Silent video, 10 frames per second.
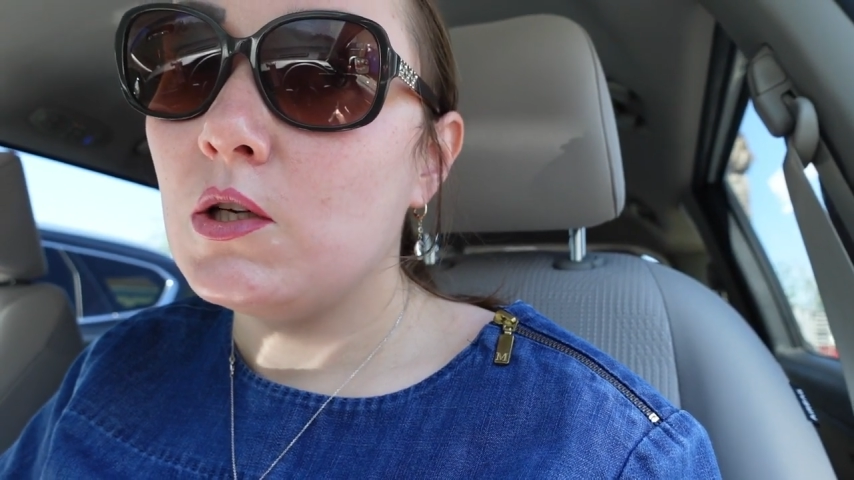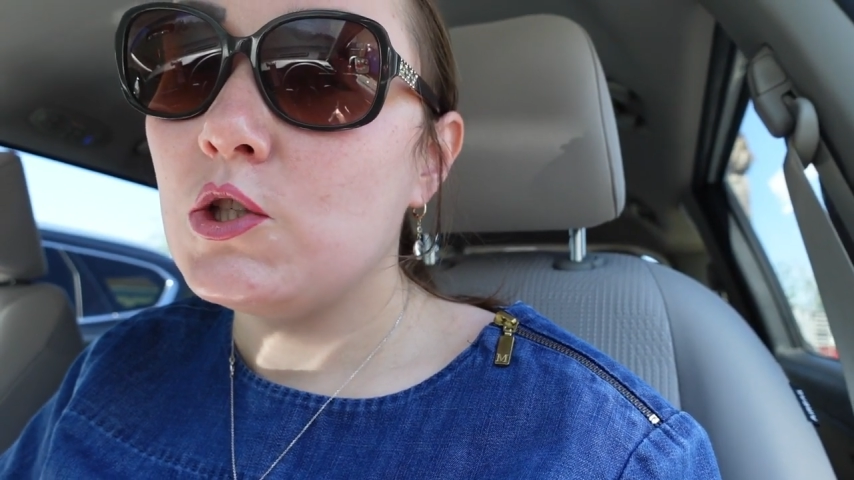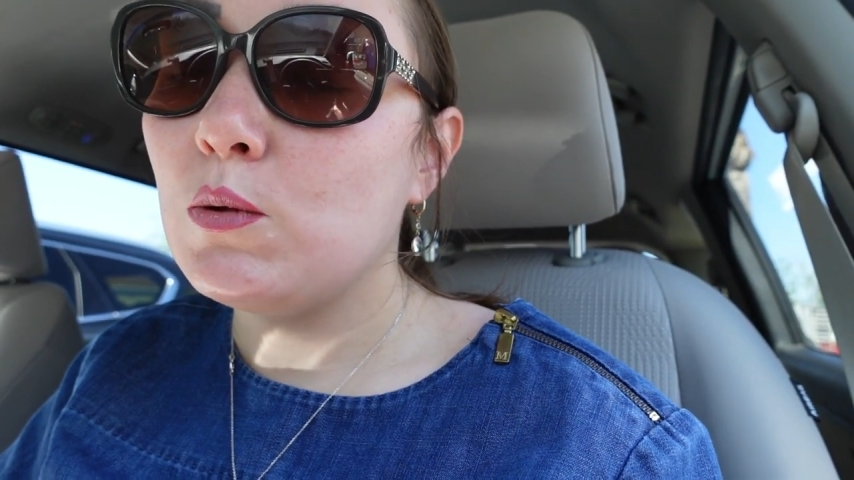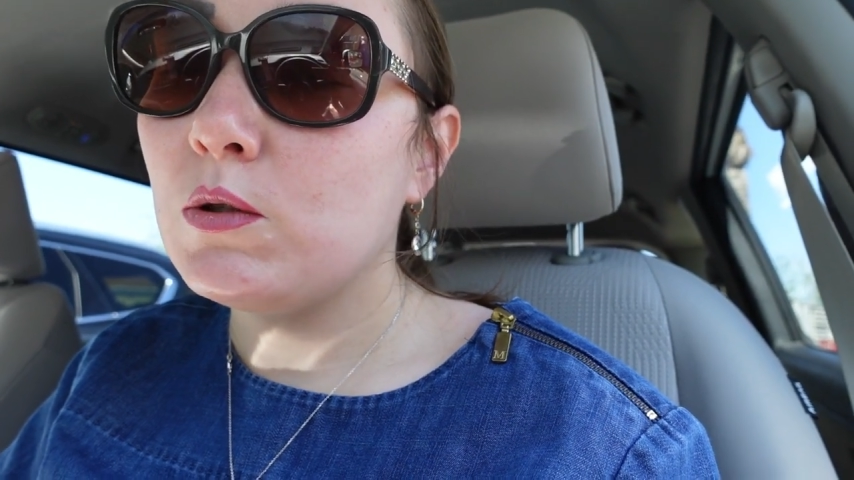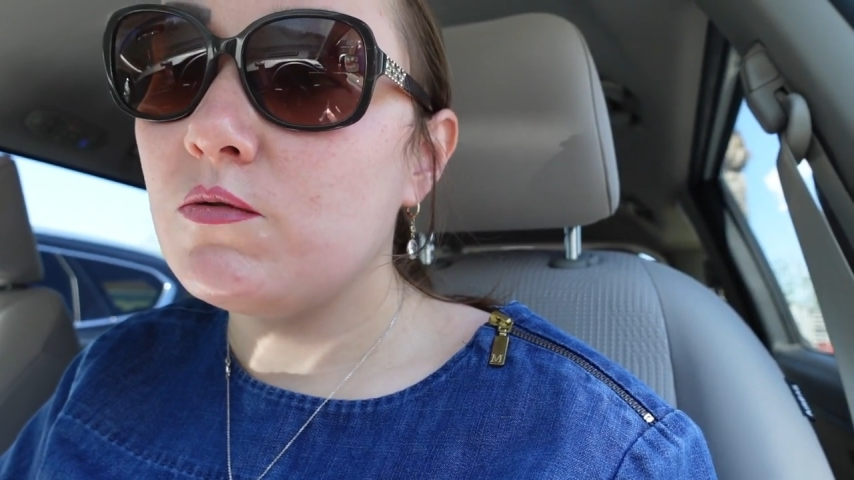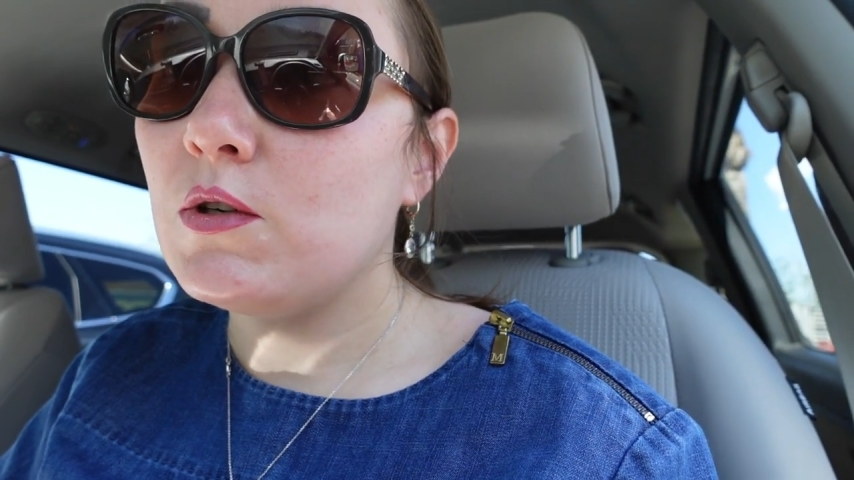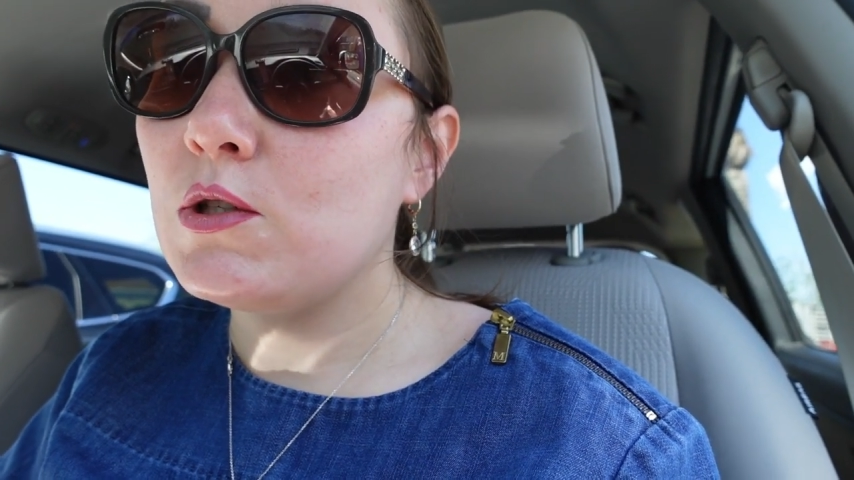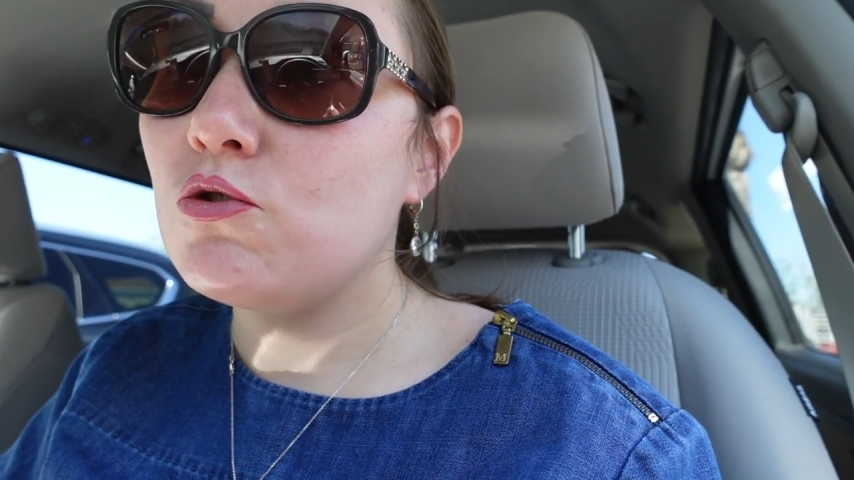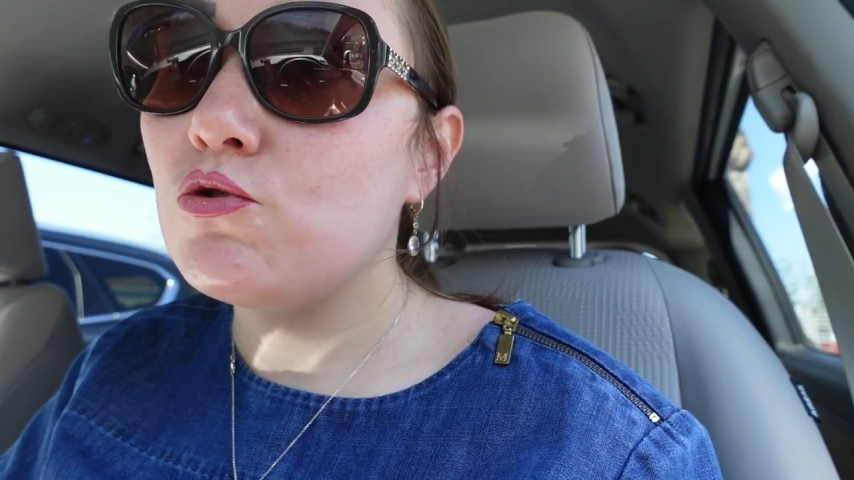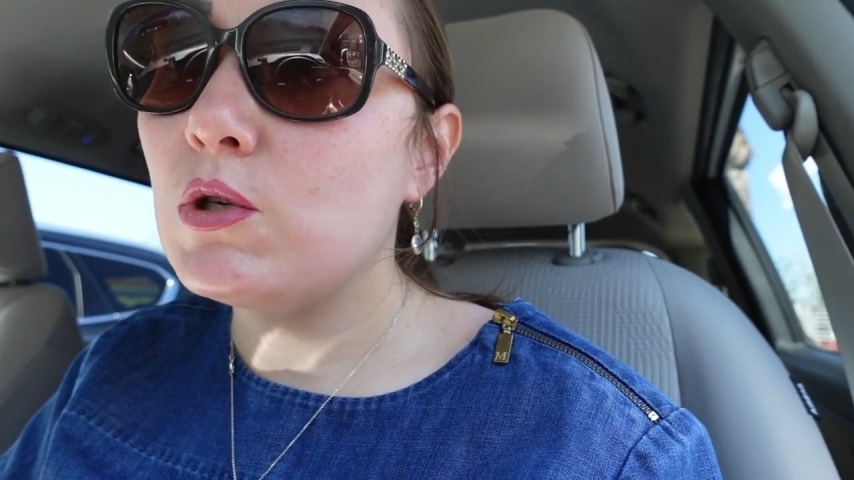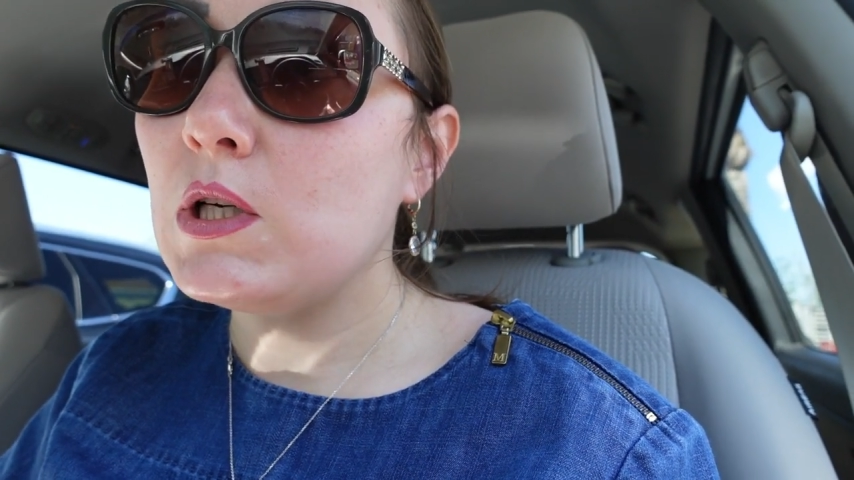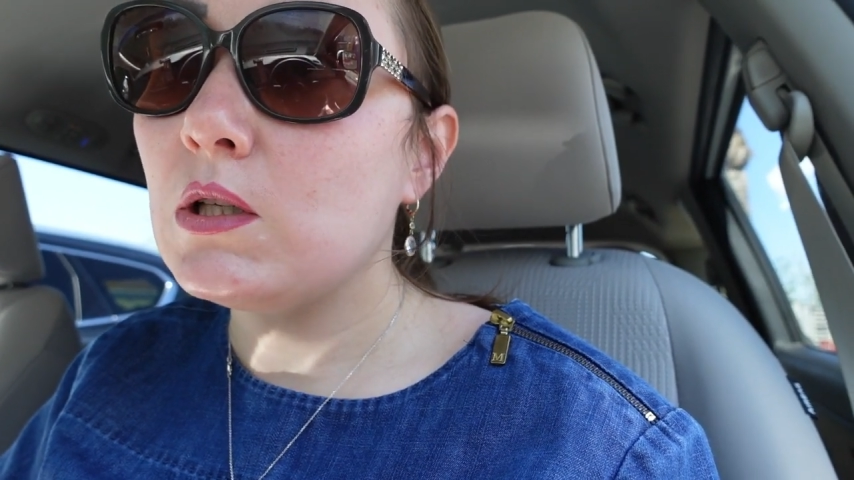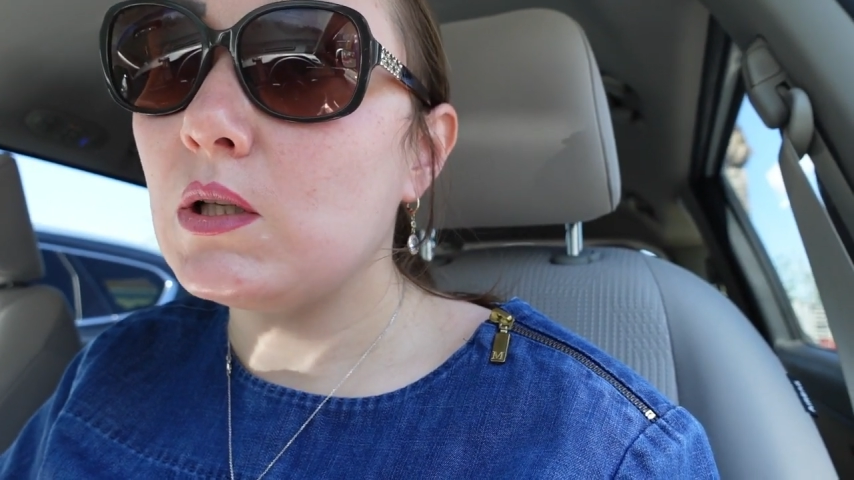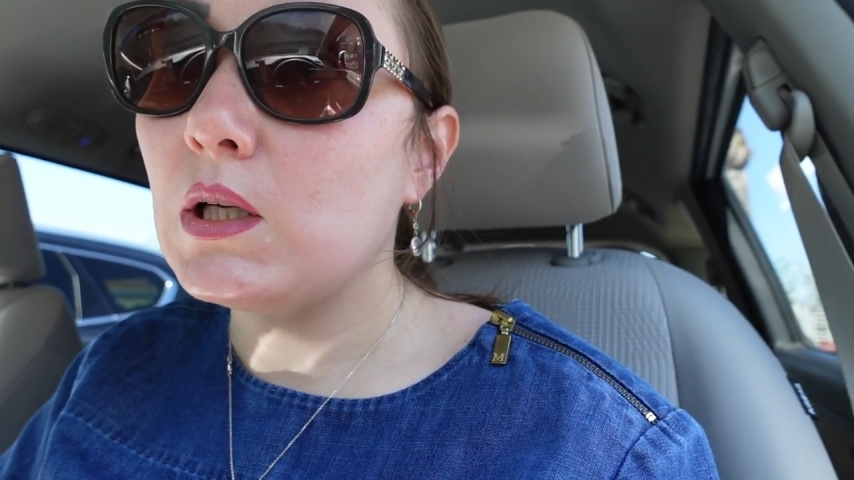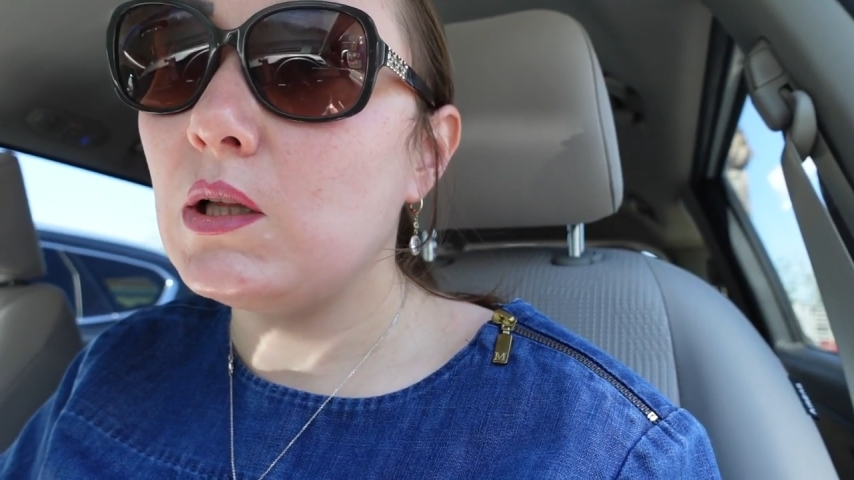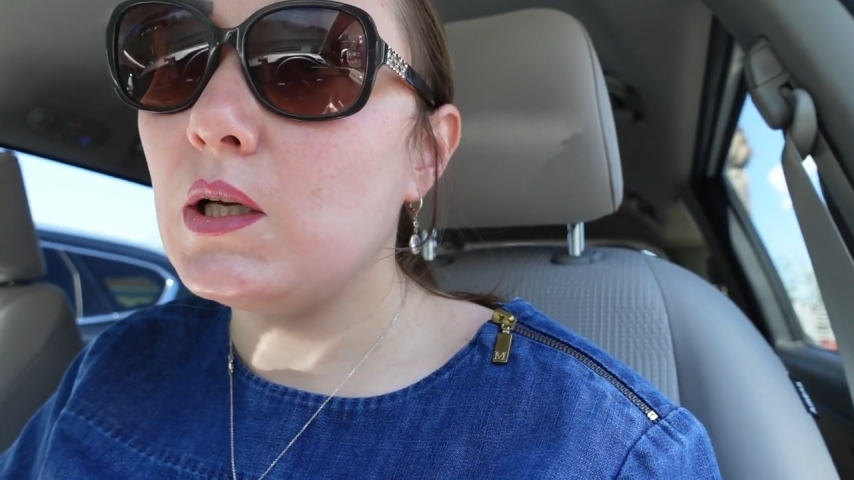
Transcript: she was very strict like